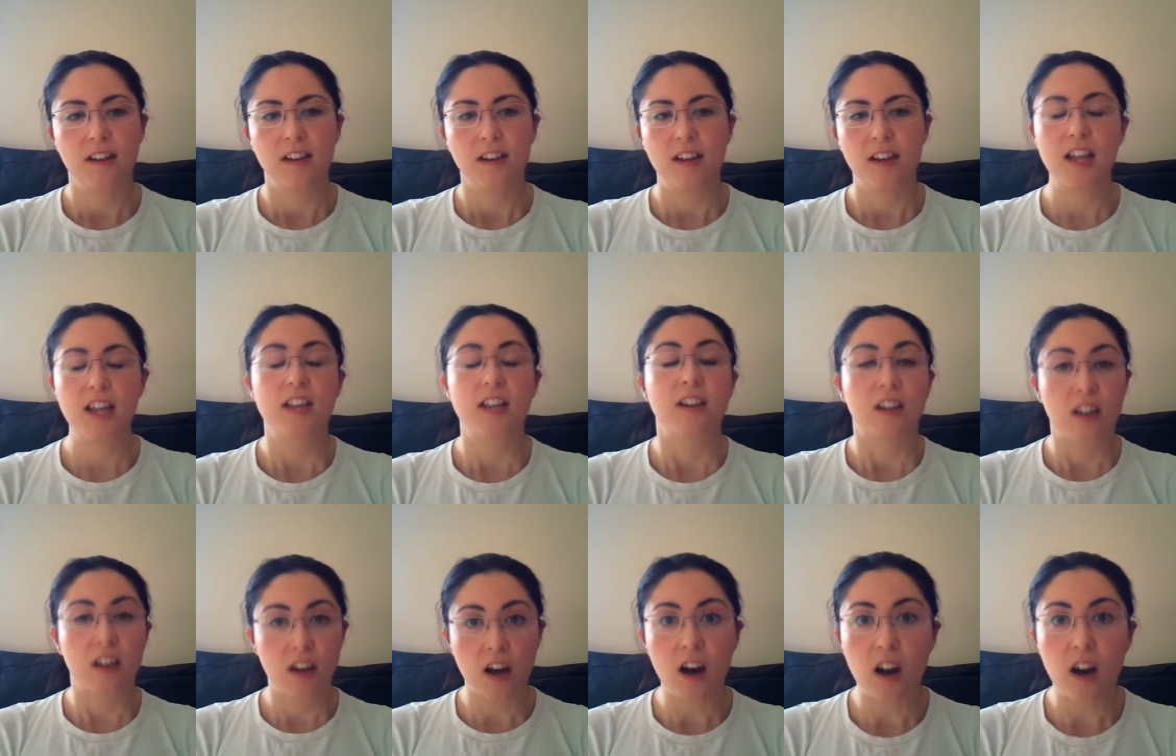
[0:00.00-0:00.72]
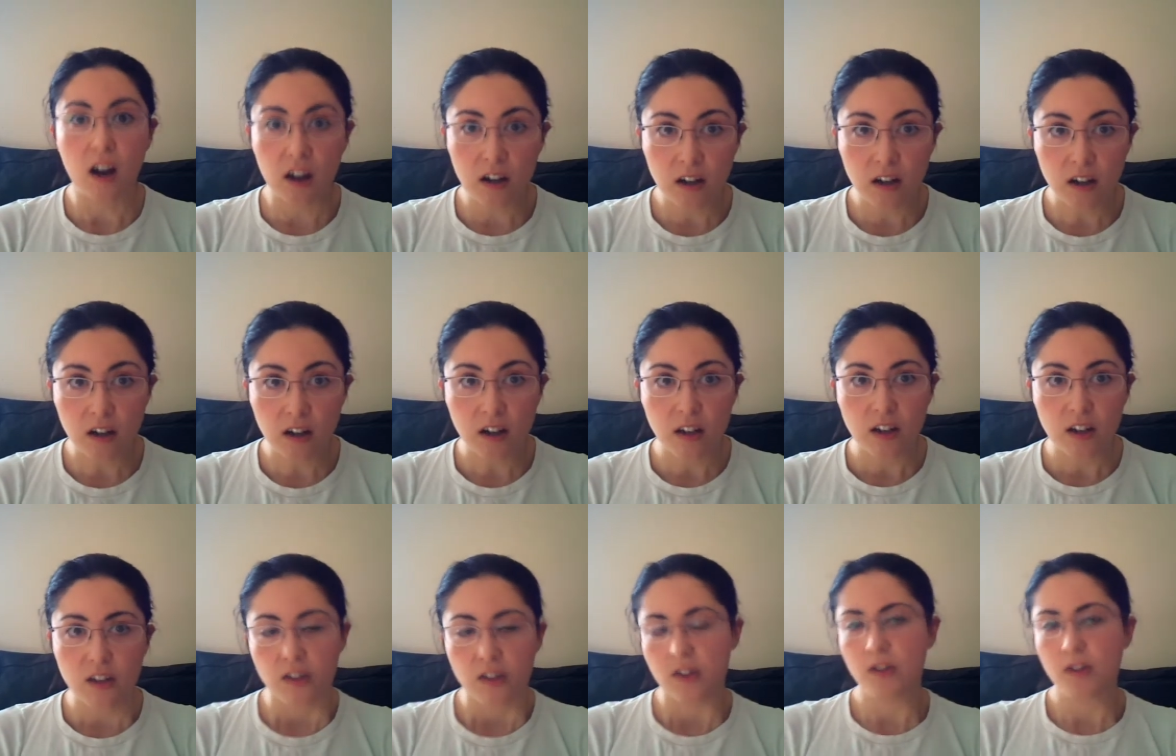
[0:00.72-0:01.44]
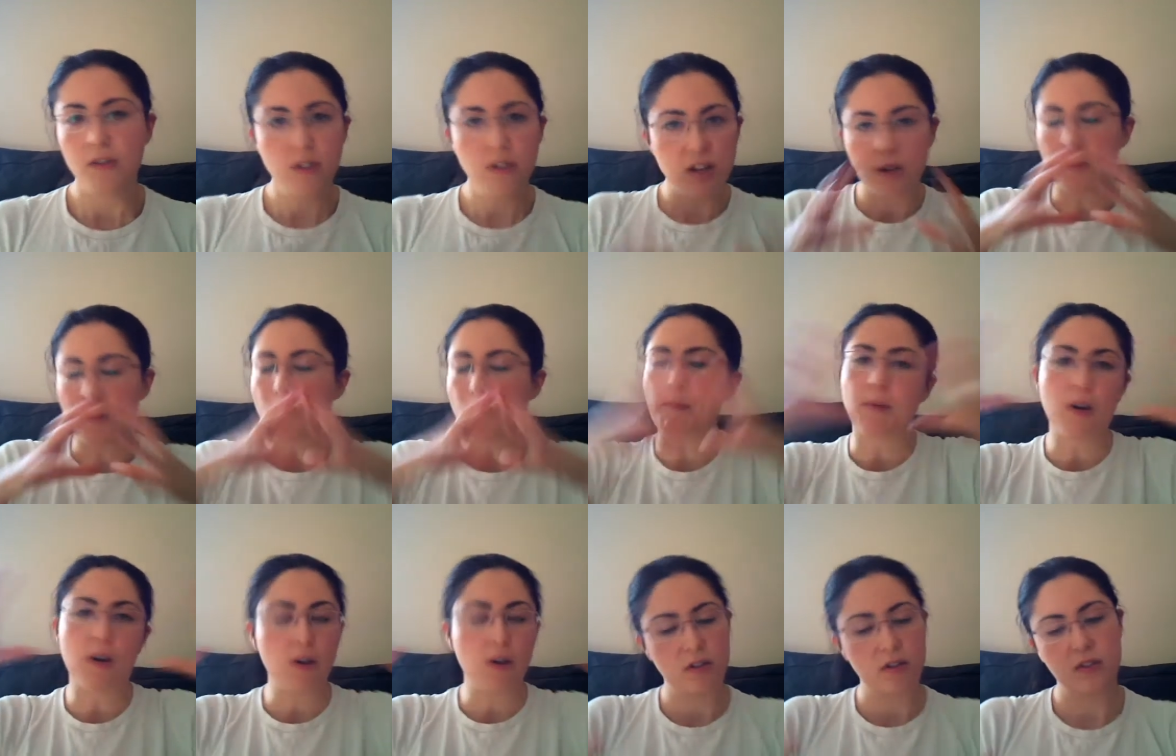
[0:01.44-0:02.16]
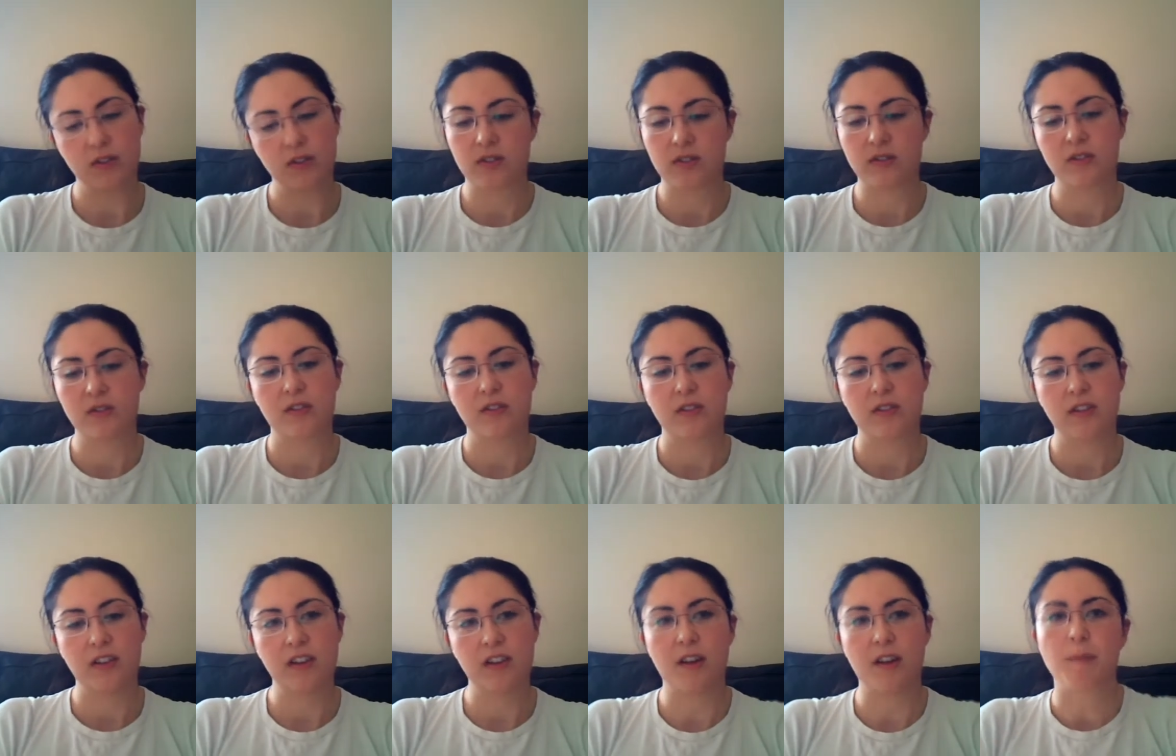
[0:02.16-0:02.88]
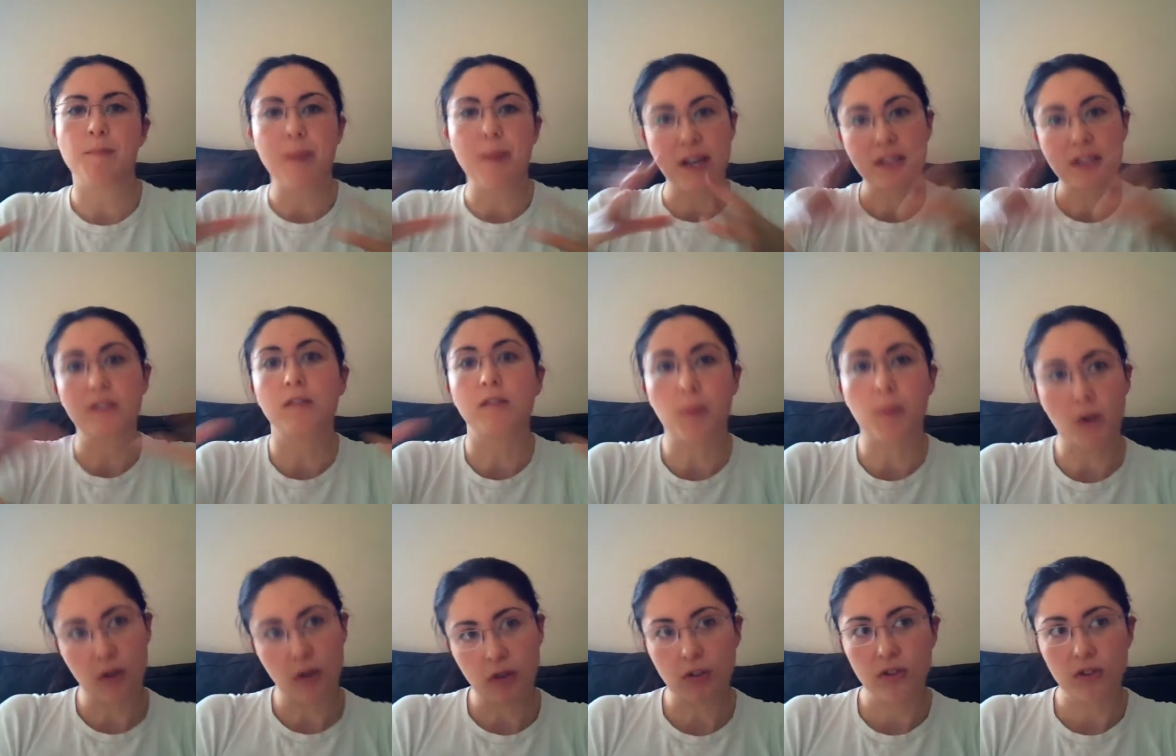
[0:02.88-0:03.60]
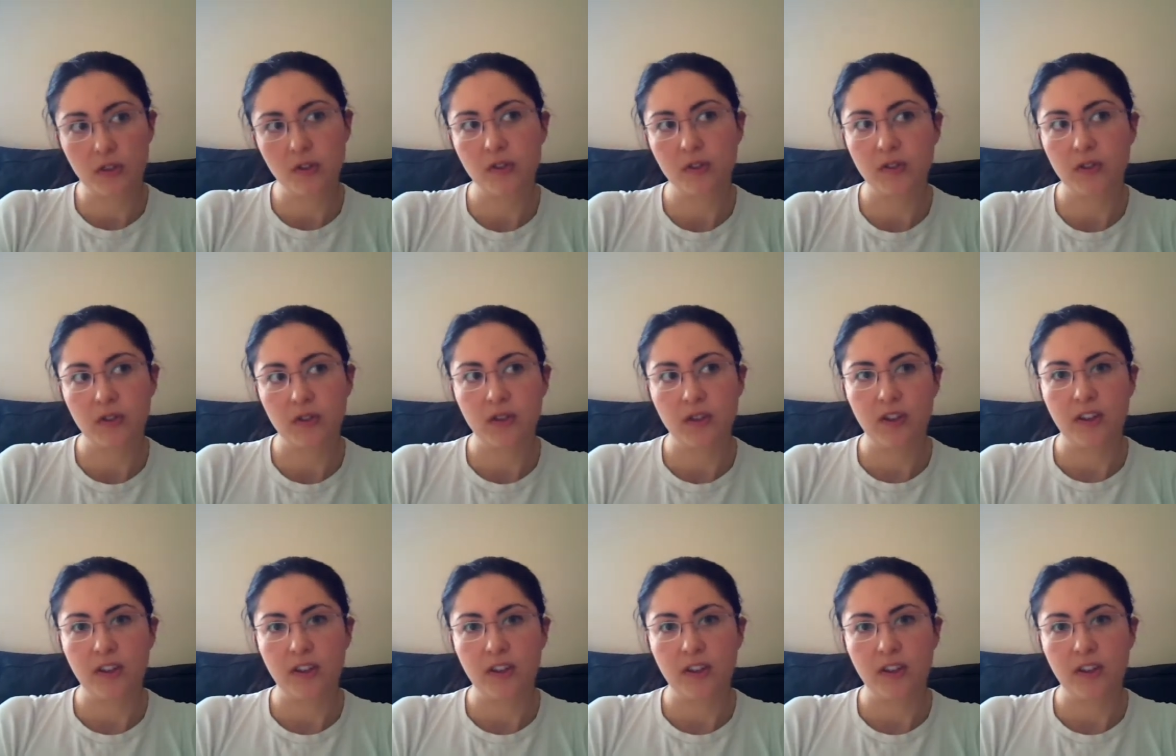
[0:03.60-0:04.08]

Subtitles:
In a car, you're in a box, a metal box.